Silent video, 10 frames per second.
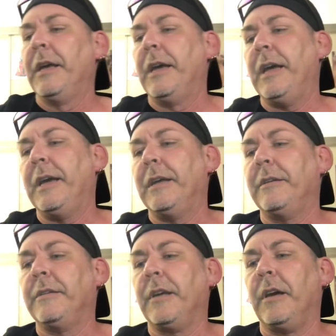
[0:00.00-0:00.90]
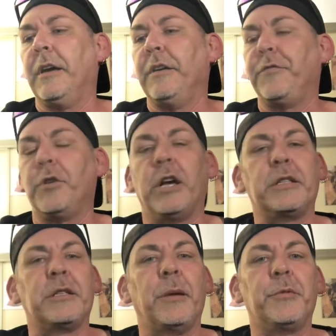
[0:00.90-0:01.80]
And if you're not
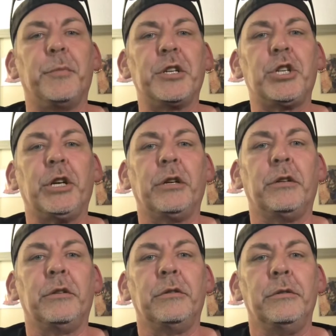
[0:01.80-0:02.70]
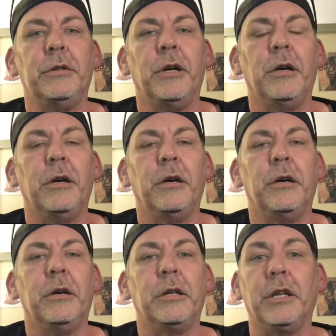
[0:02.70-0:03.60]
subbed to my channel,
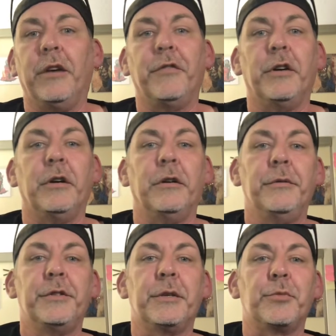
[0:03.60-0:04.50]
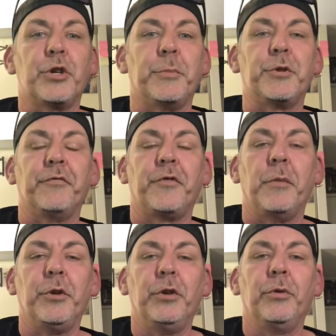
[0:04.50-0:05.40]
I'd love a subscription
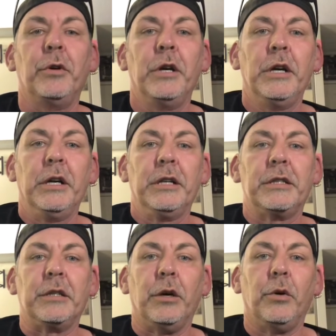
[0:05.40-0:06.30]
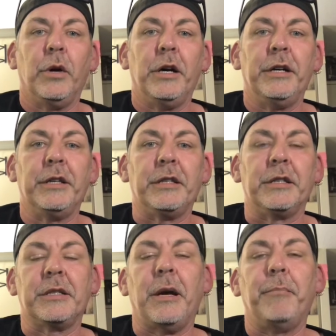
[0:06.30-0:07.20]
from you. So hit the
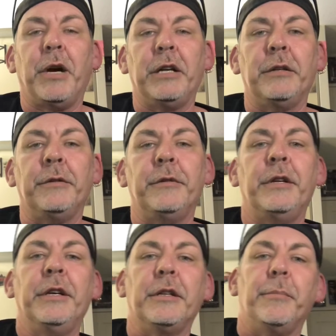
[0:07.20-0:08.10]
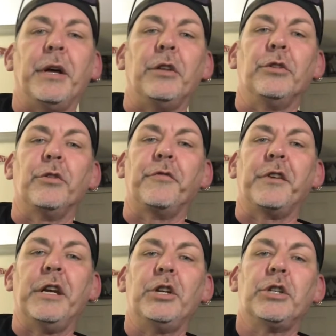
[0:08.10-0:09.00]
sub button, hit the bell
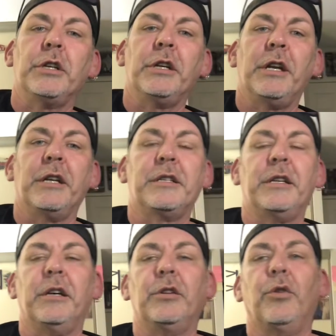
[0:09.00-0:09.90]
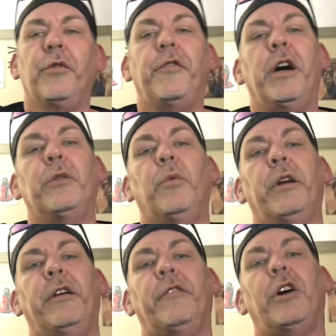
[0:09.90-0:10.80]
notification, get notified
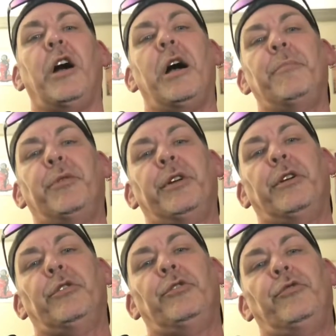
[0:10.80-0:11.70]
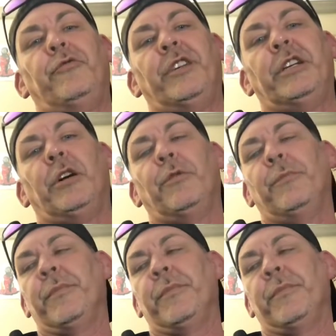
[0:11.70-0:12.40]
whenever I put out a new video.